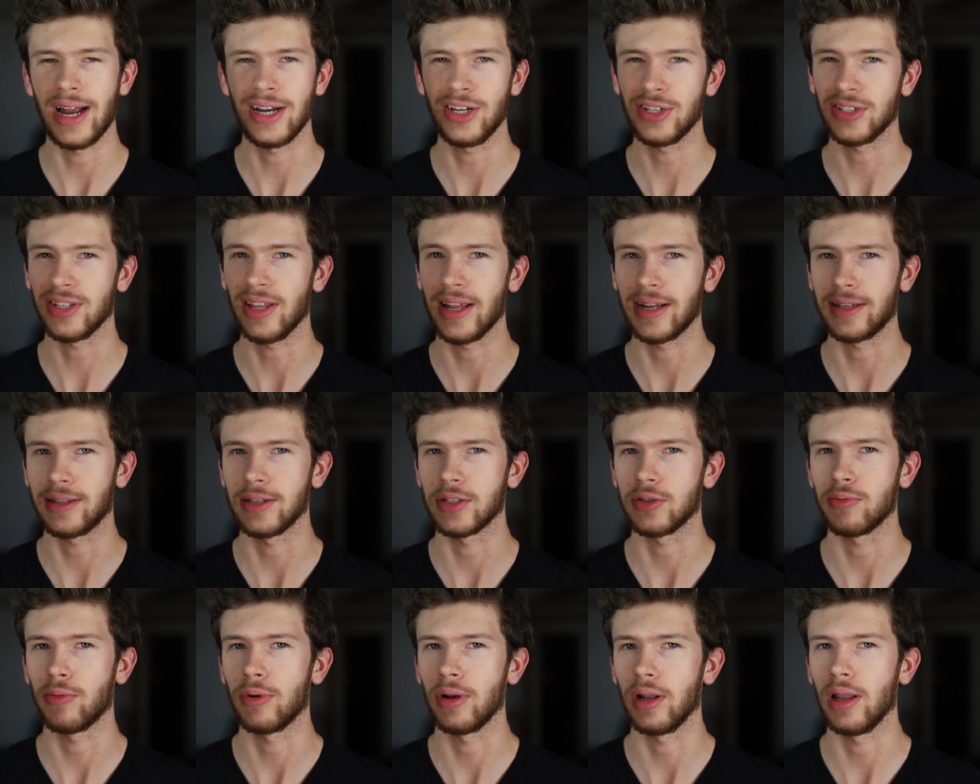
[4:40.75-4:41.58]
I just like
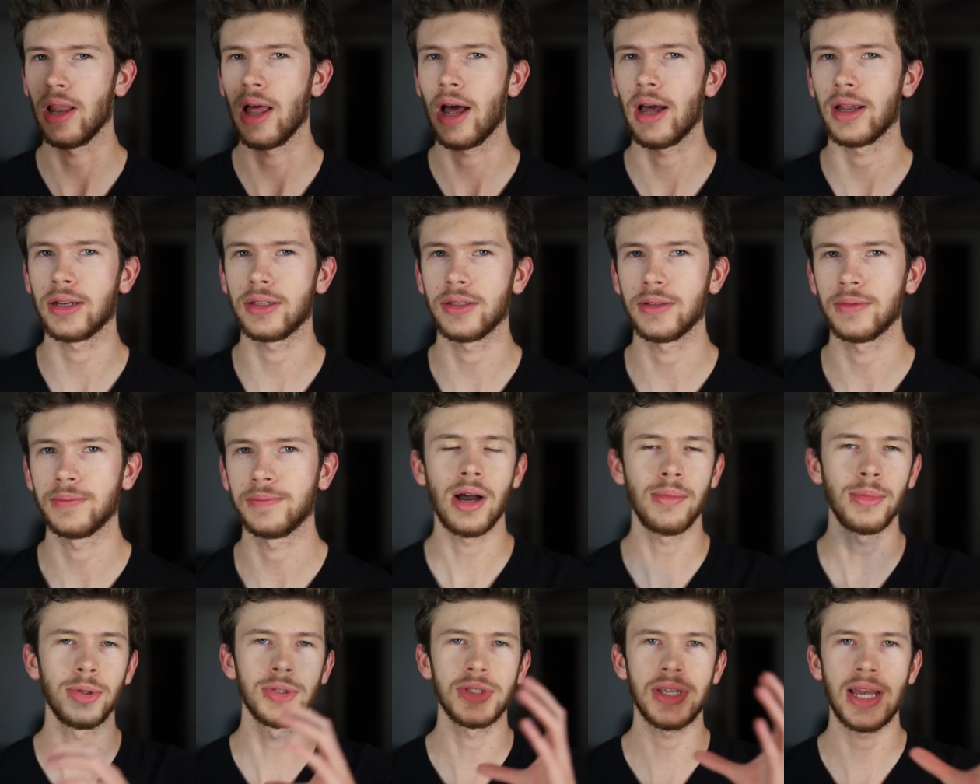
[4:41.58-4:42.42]
this one a lot.
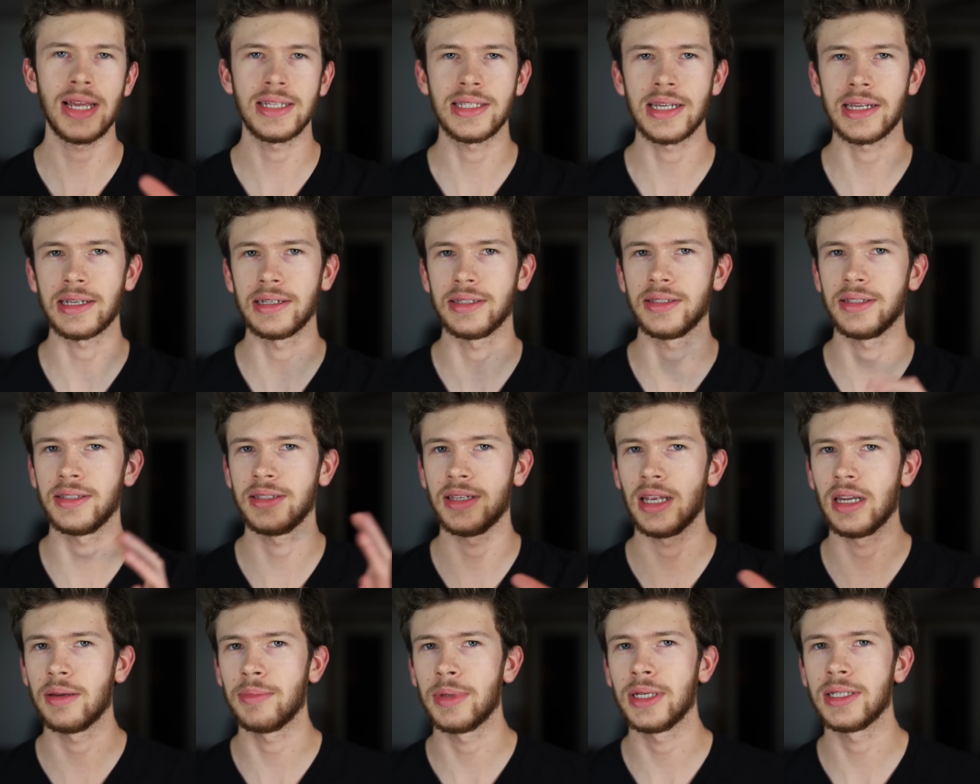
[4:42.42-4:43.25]
Almost has like a
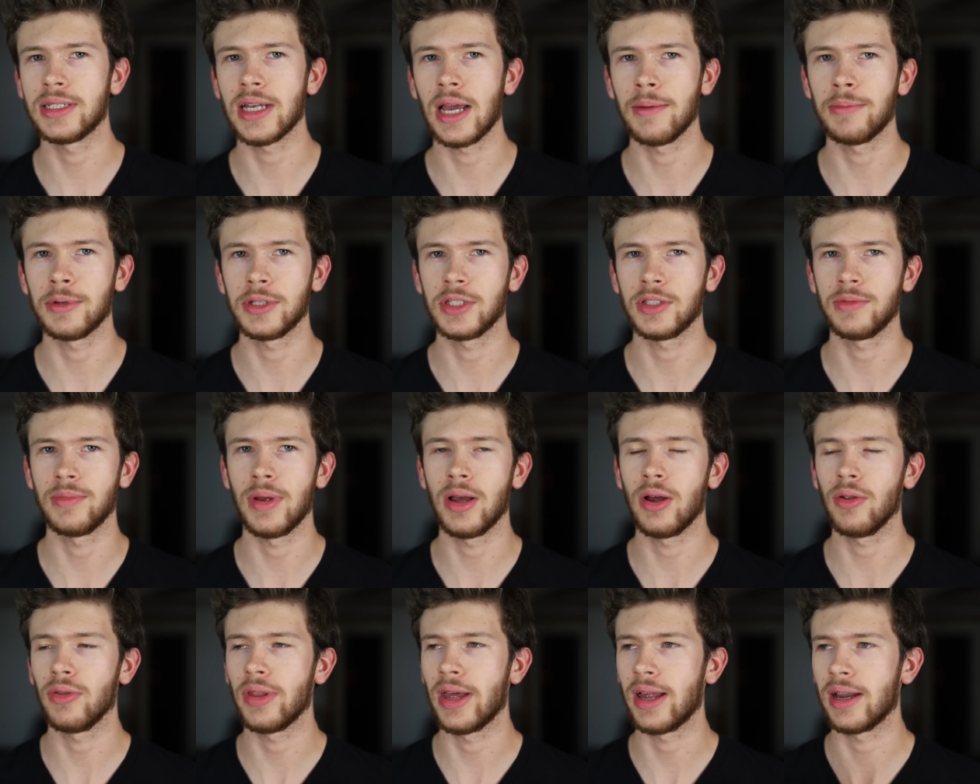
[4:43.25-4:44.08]
cinnamon type of
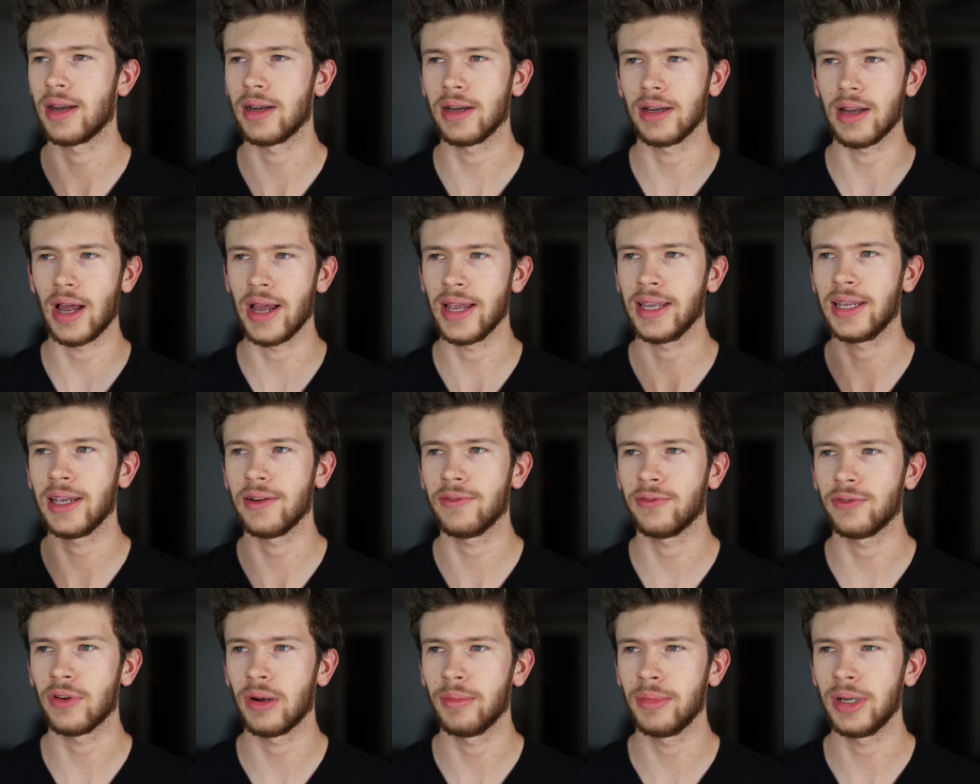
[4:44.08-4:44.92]
smell that I
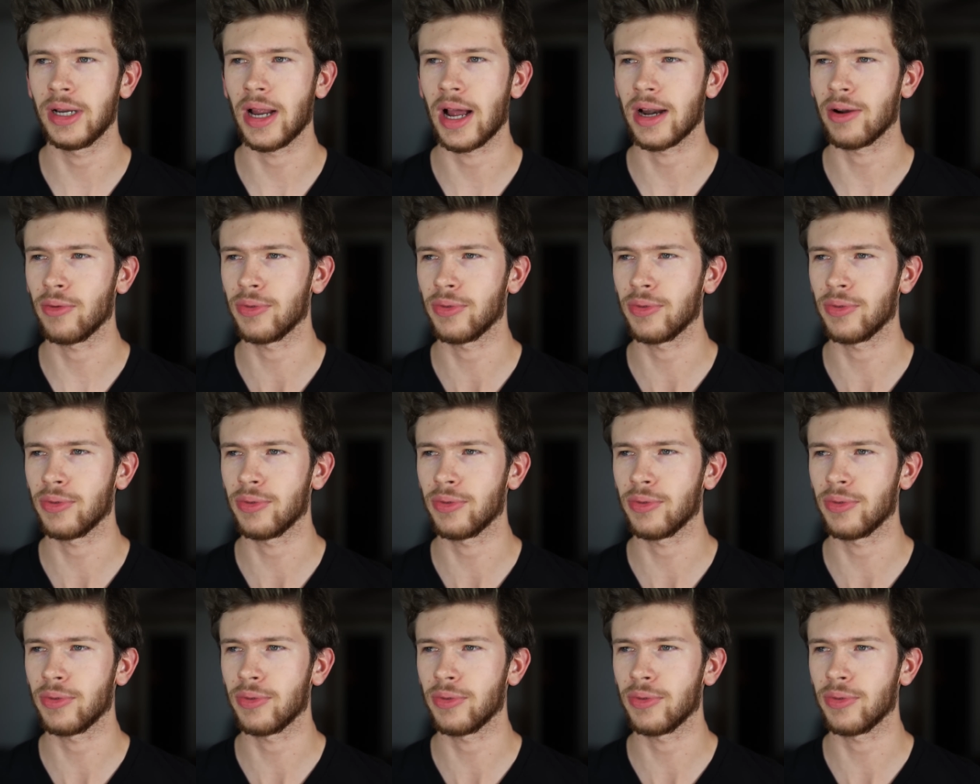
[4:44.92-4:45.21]
get from it.